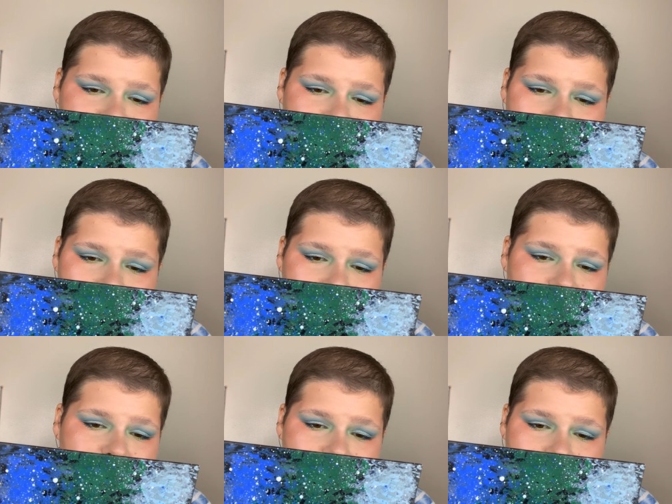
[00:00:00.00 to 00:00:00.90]
too high
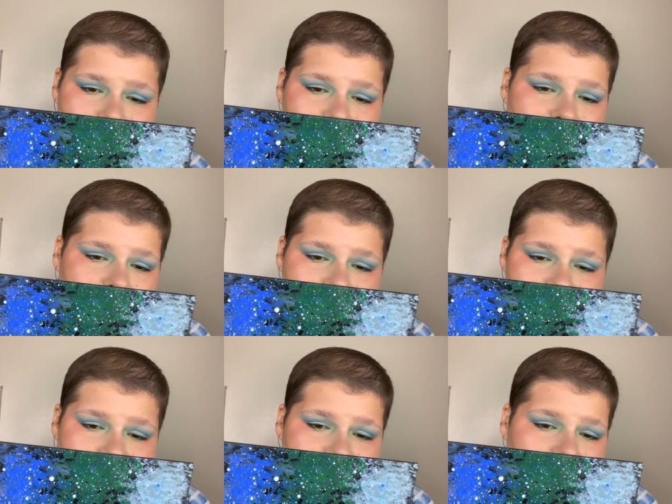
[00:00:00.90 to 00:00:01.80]
over here and it
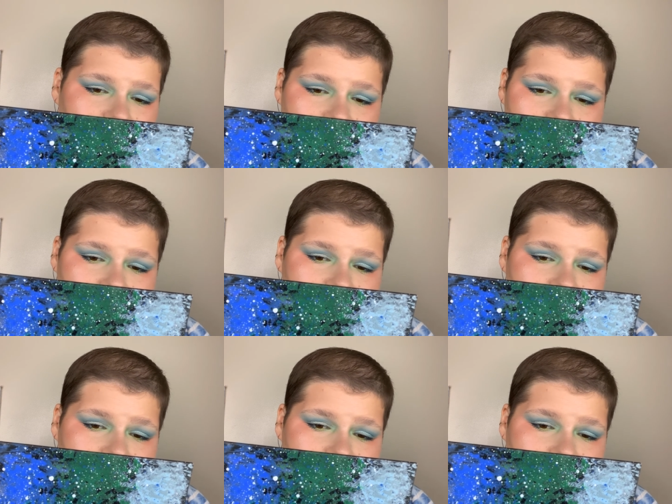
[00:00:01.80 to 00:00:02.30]
looks odd